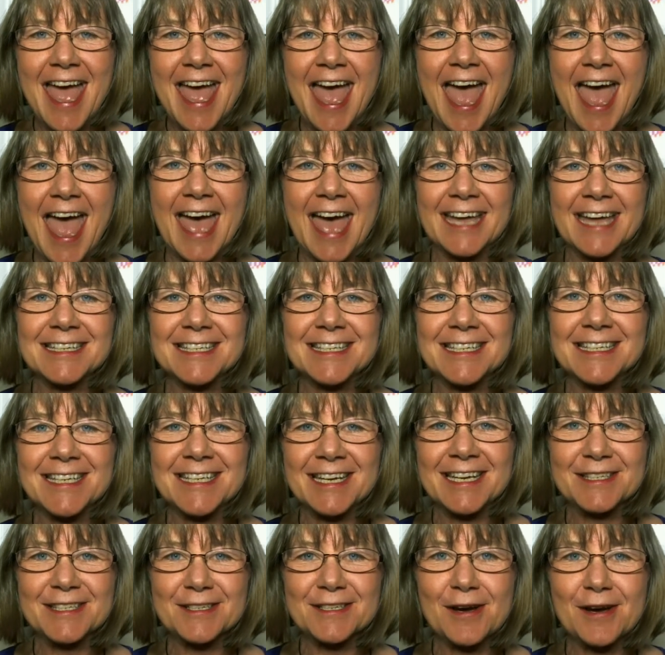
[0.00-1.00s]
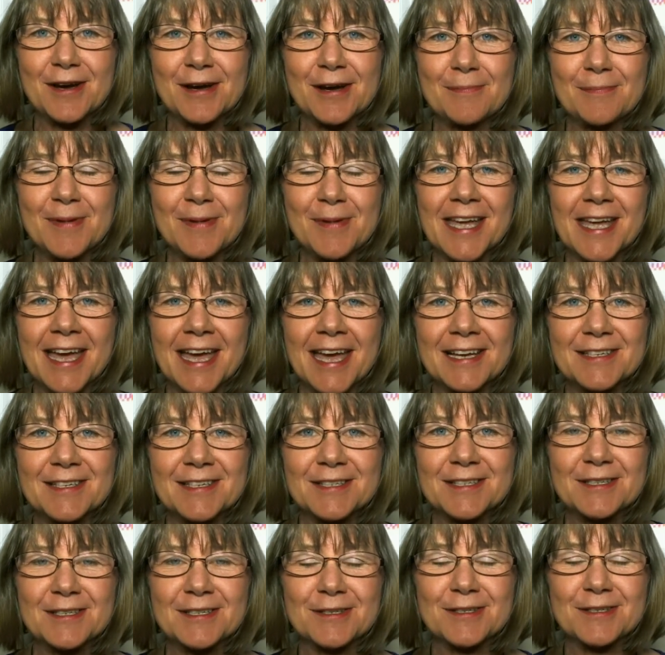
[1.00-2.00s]
And today's topic
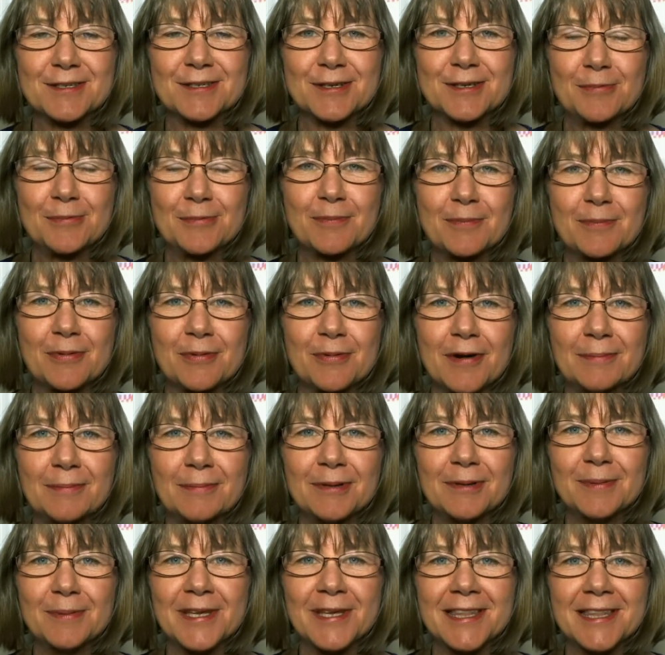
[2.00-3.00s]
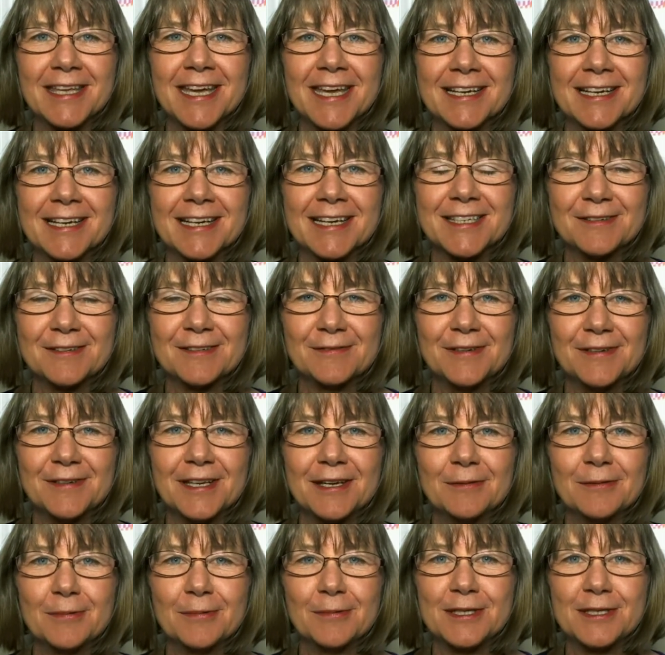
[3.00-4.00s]
has to do with probably the
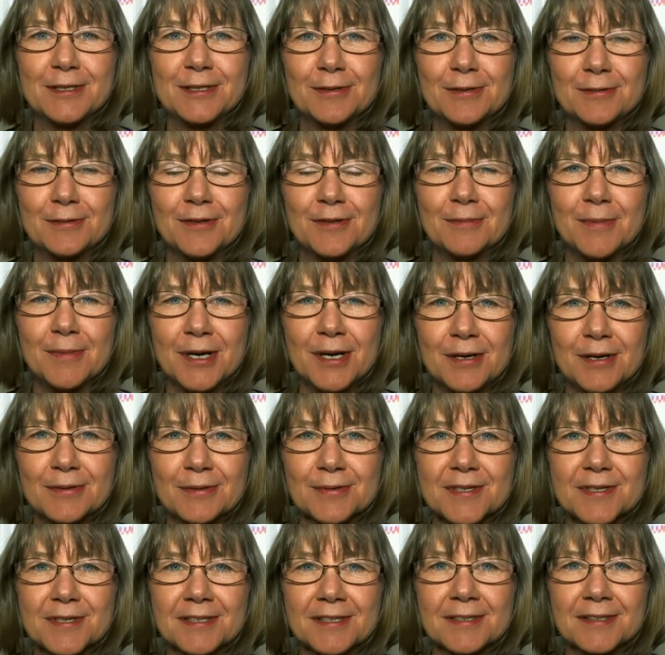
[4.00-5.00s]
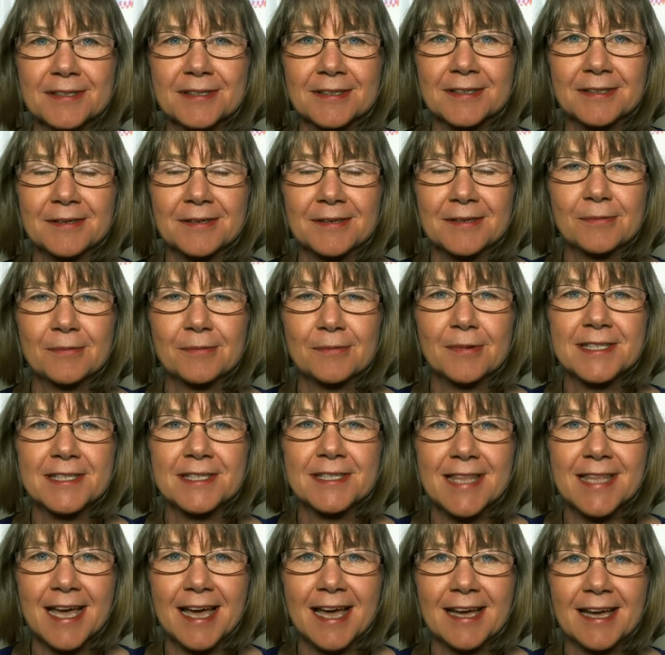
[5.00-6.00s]
activity we do the most. What's
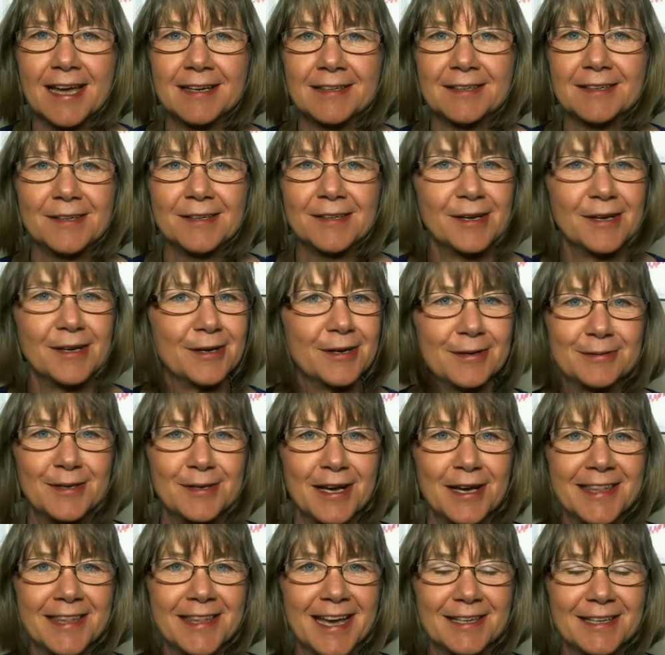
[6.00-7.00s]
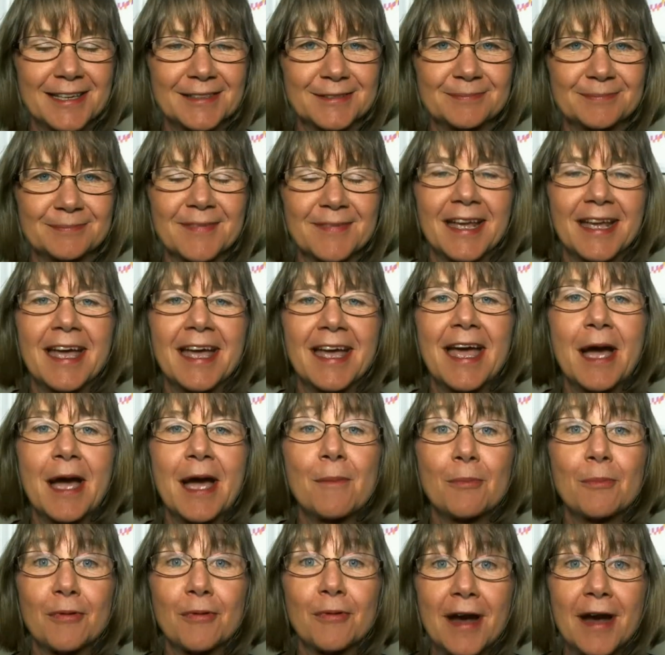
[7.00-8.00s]
that? No, not that.
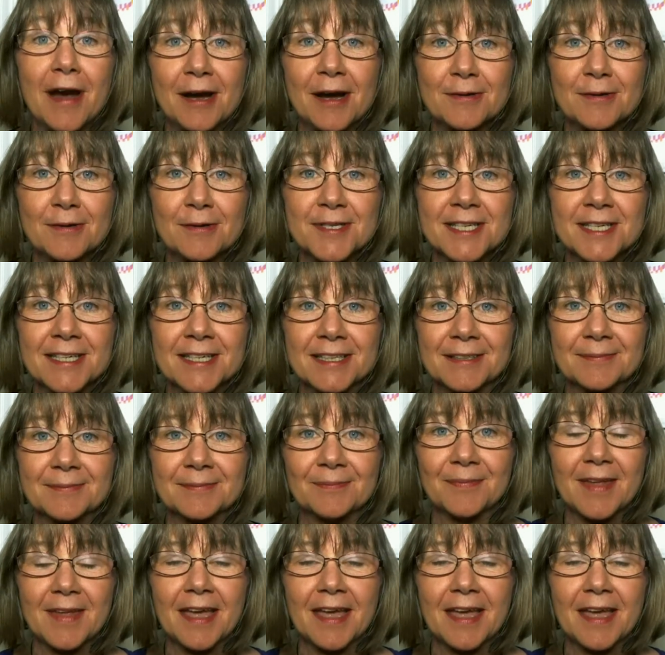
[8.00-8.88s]
Browsing.